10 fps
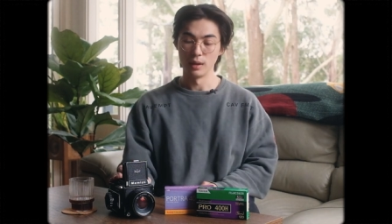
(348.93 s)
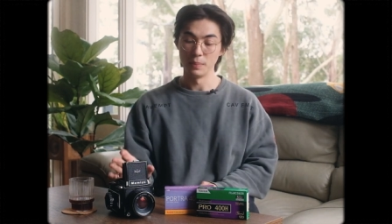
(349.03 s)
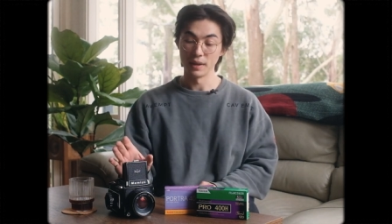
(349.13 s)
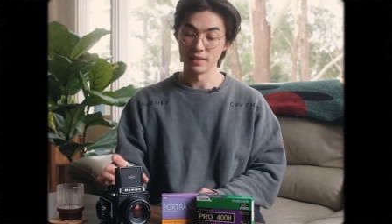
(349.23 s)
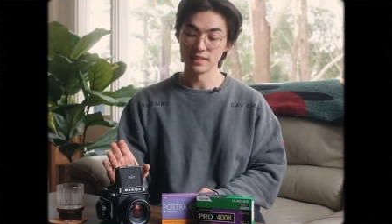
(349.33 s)

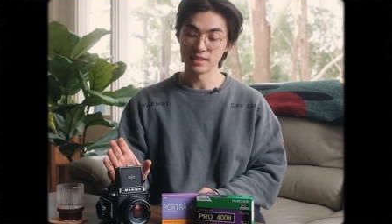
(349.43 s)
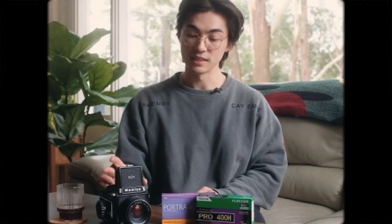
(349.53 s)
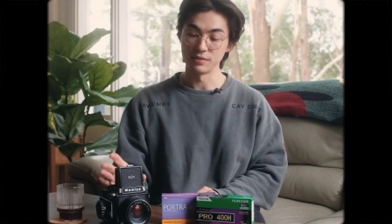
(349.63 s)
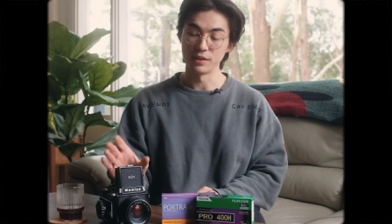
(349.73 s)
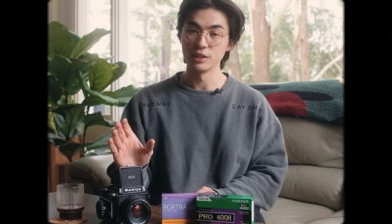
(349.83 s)
But this
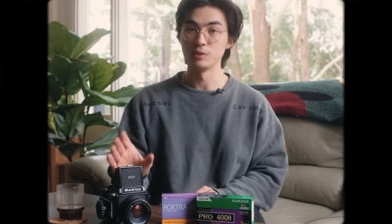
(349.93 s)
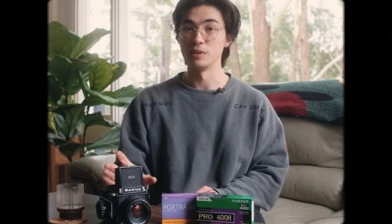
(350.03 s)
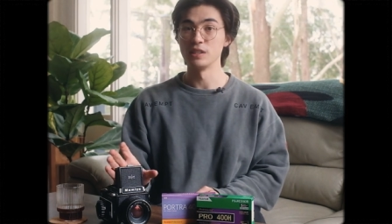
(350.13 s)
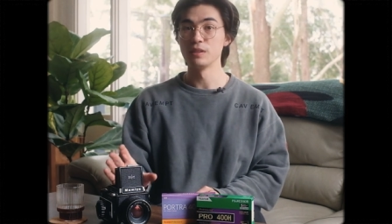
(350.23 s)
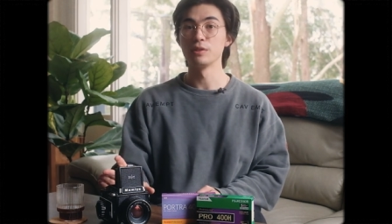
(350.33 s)
has a very
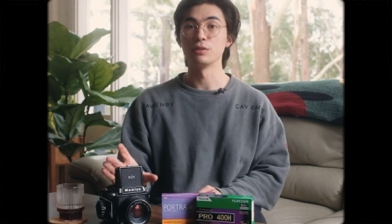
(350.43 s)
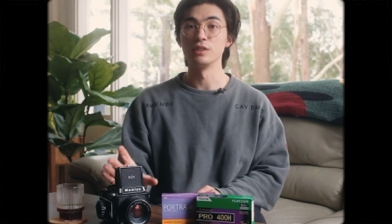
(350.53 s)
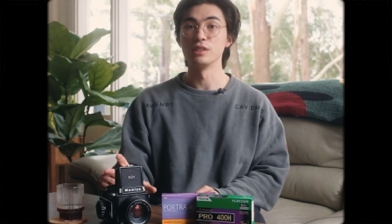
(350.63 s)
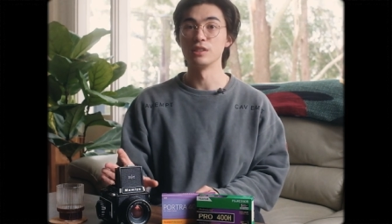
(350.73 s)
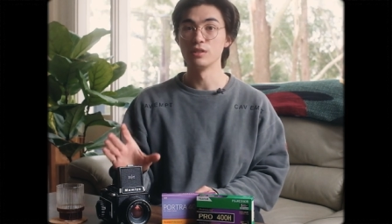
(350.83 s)
specific
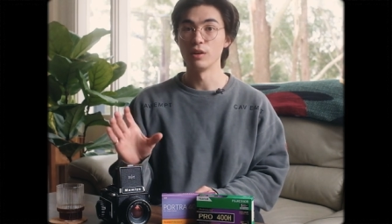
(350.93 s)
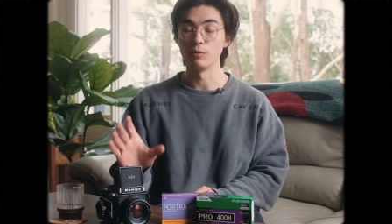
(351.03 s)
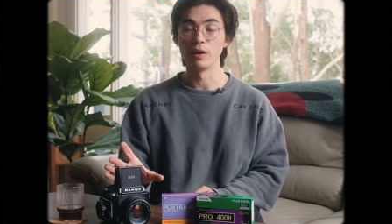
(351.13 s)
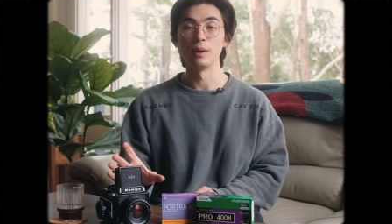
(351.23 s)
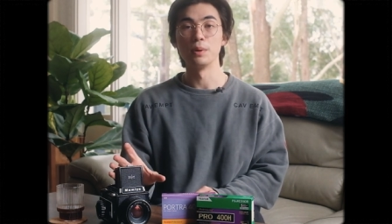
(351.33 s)
reason
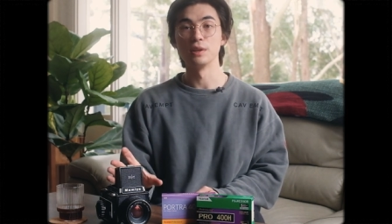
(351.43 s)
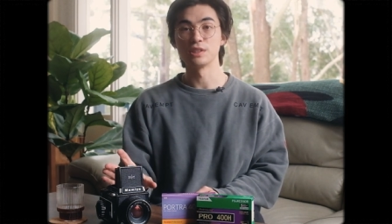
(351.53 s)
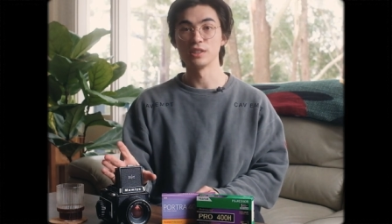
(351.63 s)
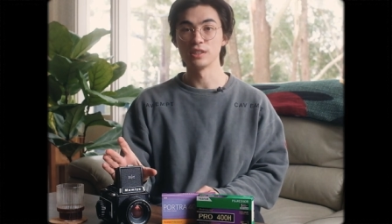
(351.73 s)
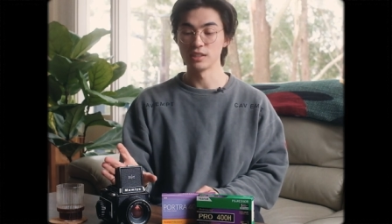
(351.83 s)
of why I
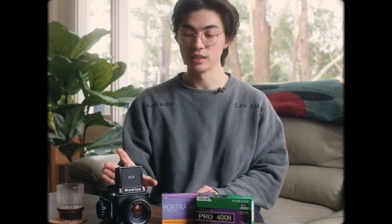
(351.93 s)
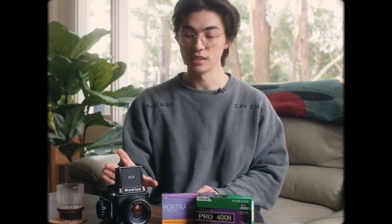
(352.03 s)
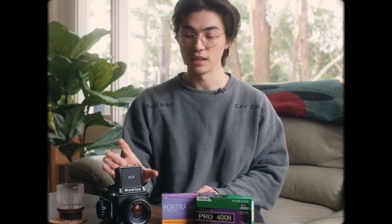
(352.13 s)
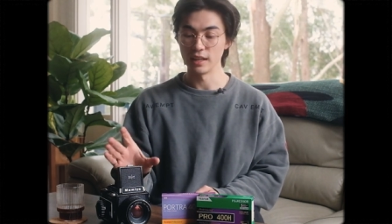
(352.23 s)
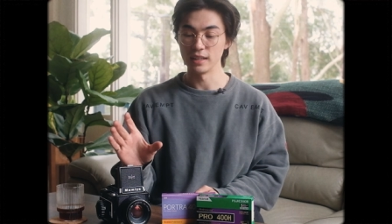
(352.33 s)
purchased
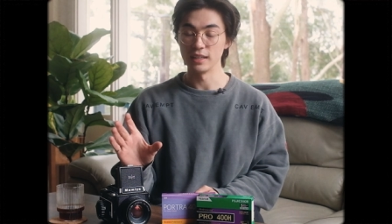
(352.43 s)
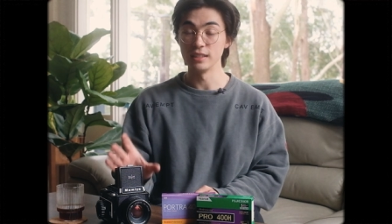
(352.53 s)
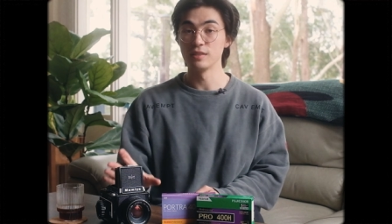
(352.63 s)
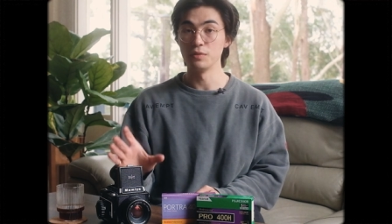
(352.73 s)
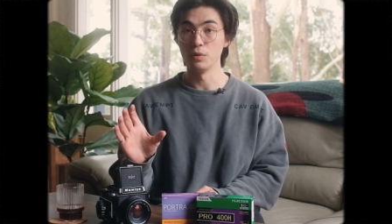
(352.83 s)
it and it
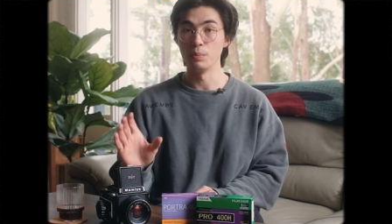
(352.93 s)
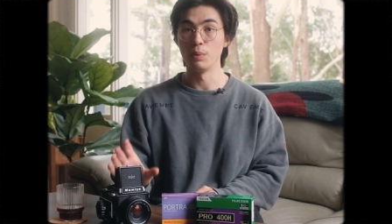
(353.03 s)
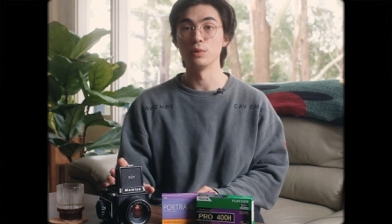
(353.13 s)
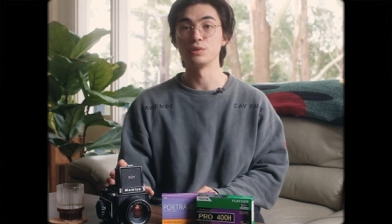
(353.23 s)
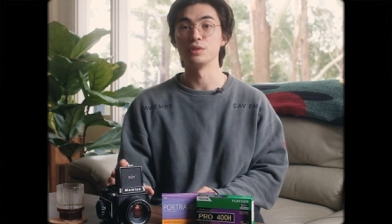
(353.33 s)
is for
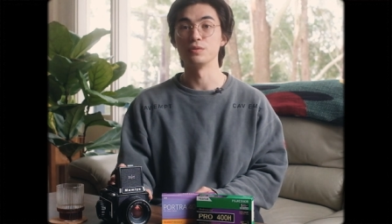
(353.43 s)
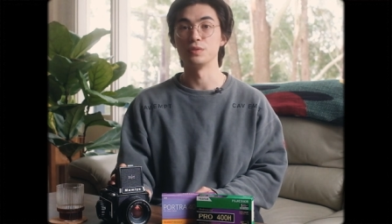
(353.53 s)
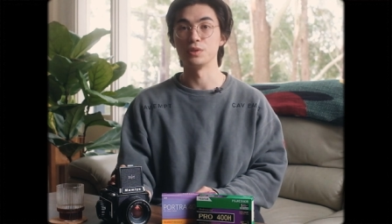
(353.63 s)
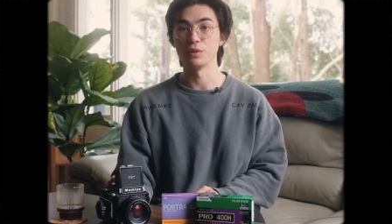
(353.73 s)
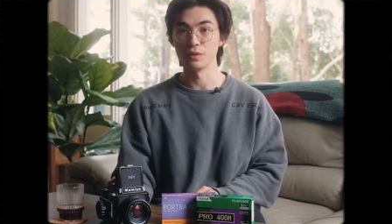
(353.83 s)
portrait
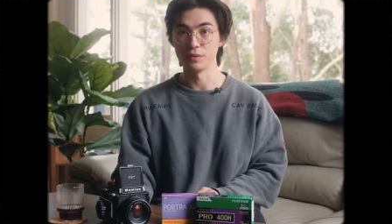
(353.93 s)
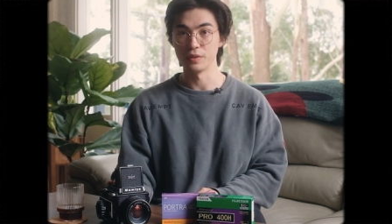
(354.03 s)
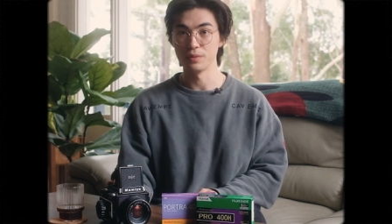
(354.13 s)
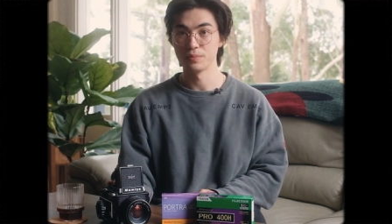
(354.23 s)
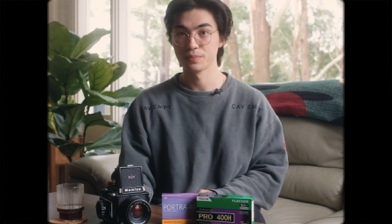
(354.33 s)
photography.